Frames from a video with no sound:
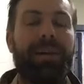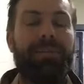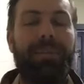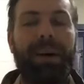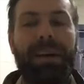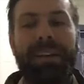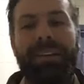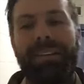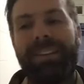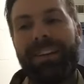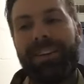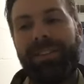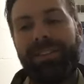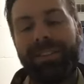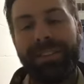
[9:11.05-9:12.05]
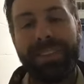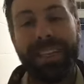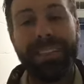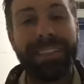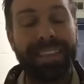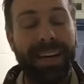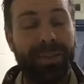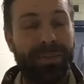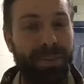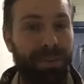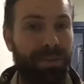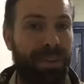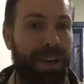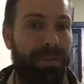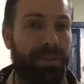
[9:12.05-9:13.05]
but you know, take the time for your
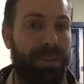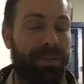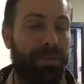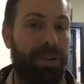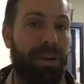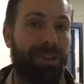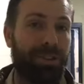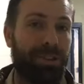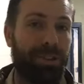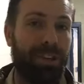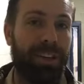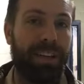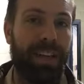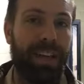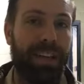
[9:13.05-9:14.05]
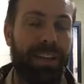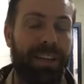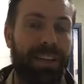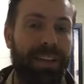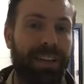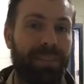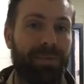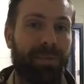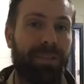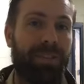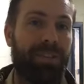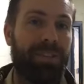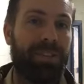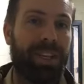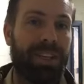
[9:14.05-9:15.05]
family. We all should, and uh, it's one of
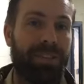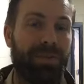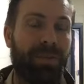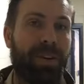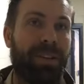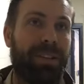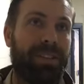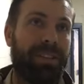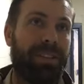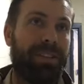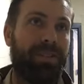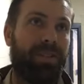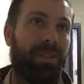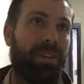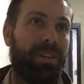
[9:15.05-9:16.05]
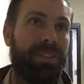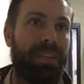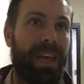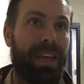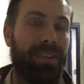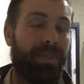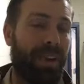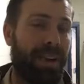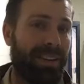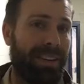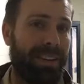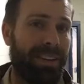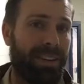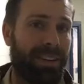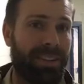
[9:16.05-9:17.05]
those things where it's it's sort of unsatisfying to
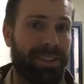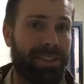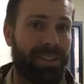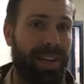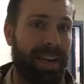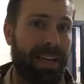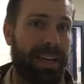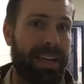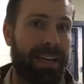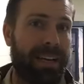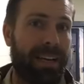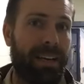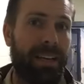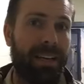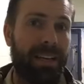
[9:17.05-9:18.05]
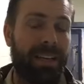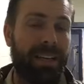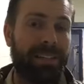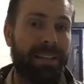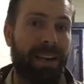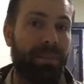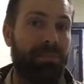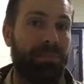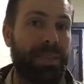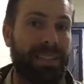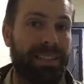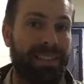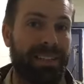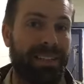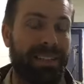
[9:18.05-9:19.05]
hear because it's not a uh, it's not a
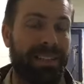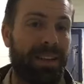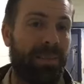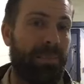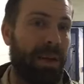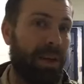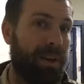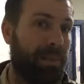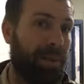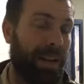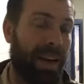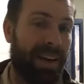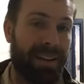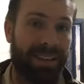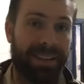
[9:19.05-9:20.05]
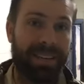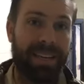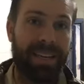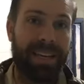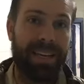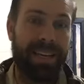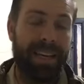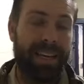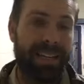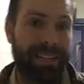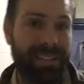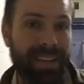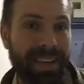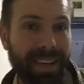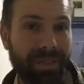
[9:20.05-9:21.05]
business system. But honestly,
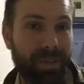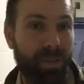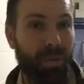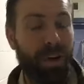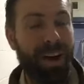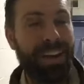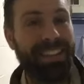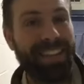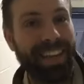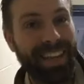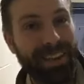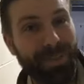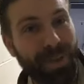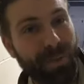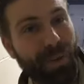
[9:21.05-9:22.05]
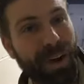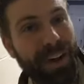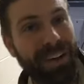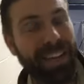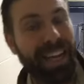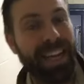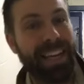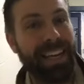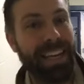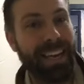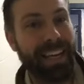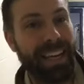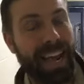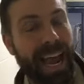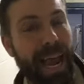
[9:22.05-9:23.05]
it's uh, if you want if you want a, a
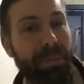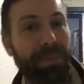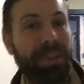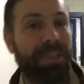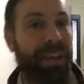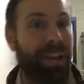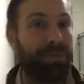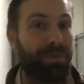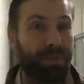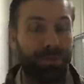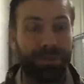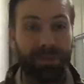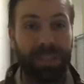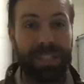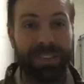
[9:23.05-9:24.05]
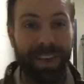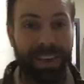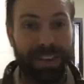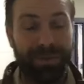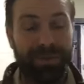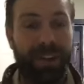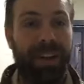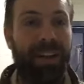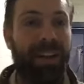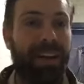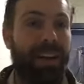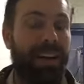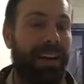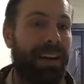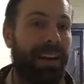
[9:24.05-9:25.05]
happy life, a free life,
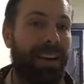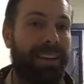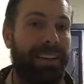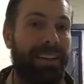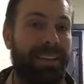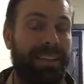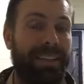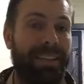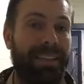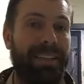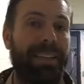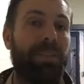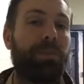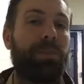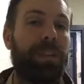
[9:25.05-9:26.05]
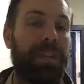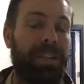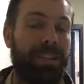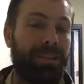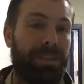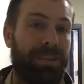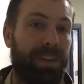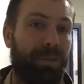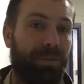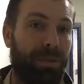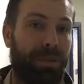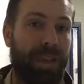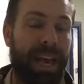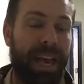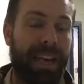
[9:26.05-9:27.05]
uh, disciplining yourself with
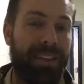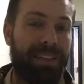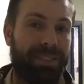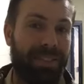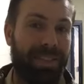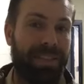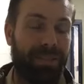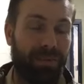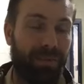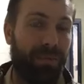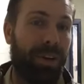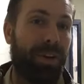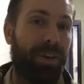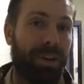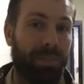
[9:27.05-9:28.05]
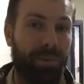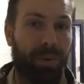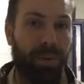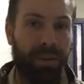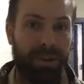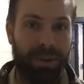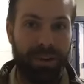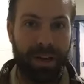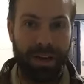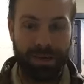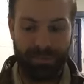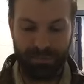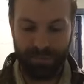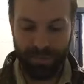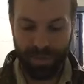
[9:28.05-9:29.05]
that is is a very important thing.
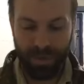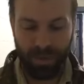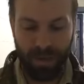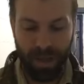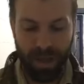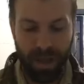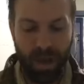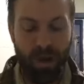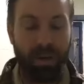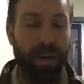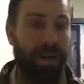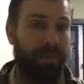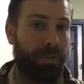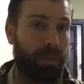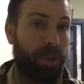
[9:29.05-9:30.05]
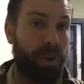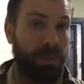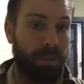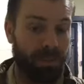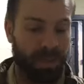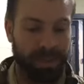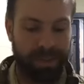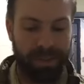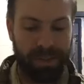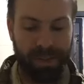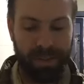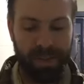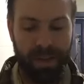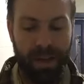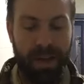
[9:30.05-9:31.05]
So, okay, for larger
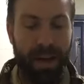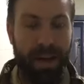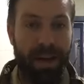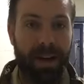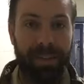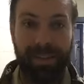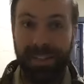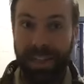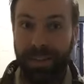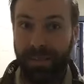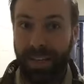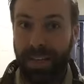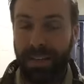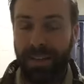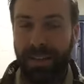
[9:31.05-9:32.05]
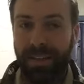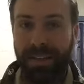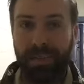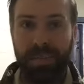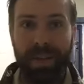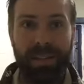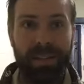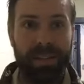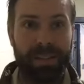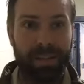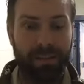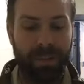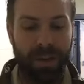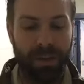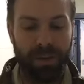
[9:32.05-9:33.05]
businesses, uh, safety is a big system
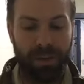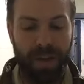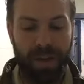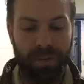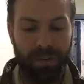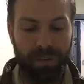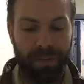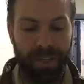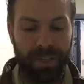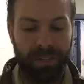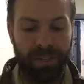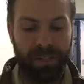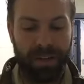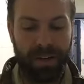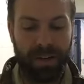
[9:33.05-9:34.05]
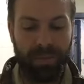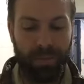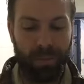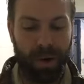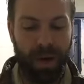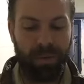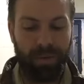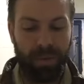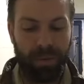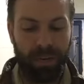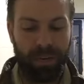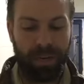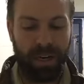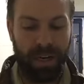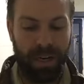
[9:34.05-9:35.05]
that you should have in place uh, for
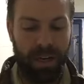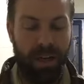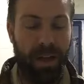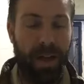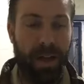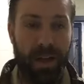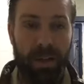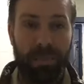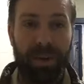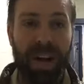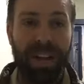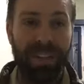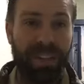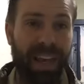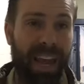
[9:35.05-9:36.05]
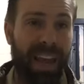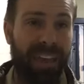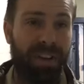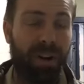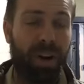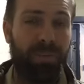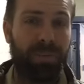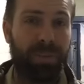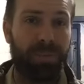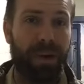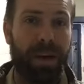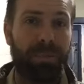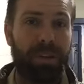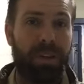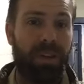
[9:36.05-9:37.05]
profitability. Uh, project handoff is
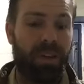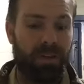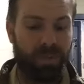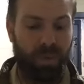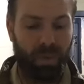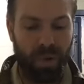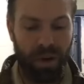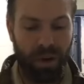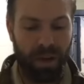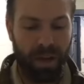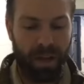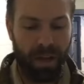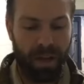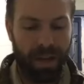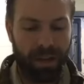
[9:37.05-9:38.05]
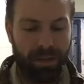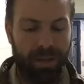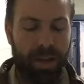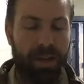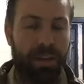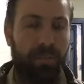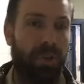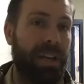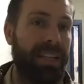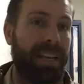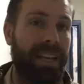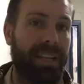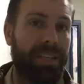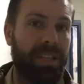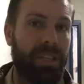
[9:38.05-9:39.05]
probably the number one, and then rain day
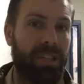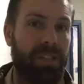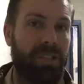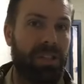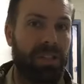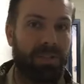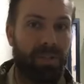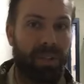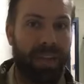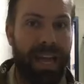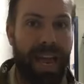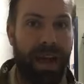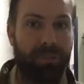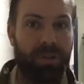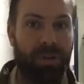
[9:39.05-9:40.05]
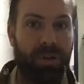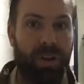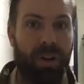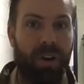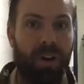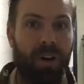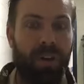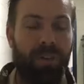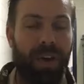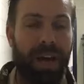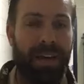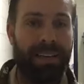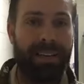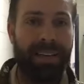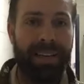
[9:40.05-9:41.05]
contingencies for capturing all
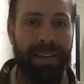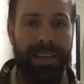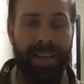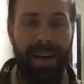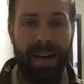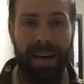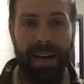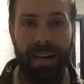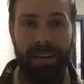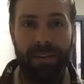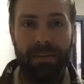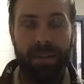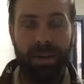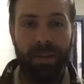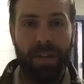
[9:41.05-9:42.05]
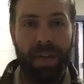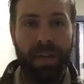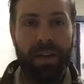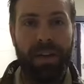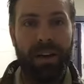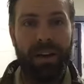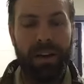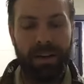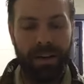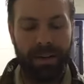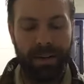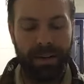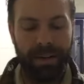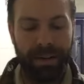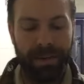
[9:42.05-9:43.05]
that uh, all that
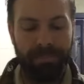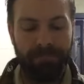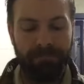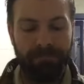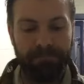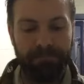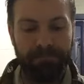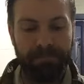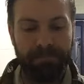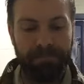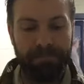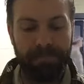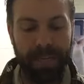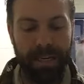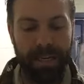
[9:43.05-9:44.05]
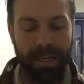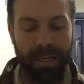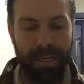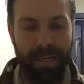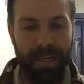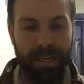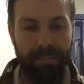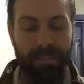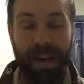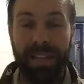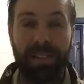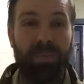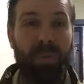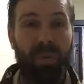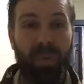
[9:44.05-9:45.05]
uh, um, uh,
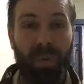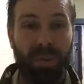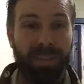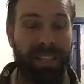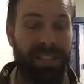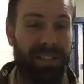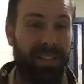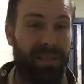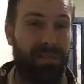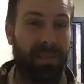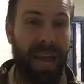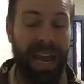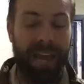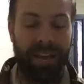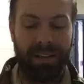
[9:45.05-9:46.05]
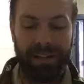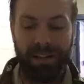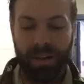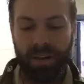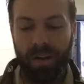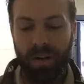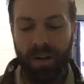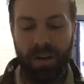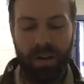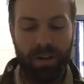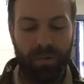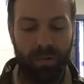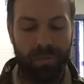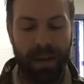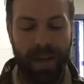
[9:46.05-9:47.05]
possible work that's just bad. So, or
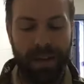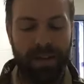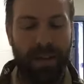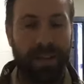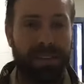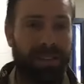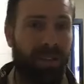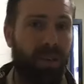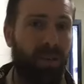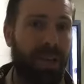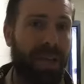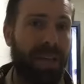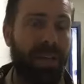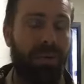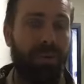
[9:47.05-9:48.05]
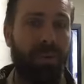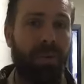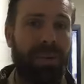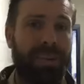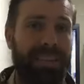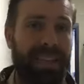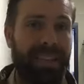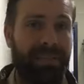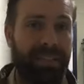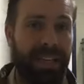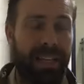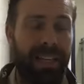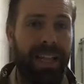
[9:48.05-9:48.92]
for bad days. So, okay, number one, safety.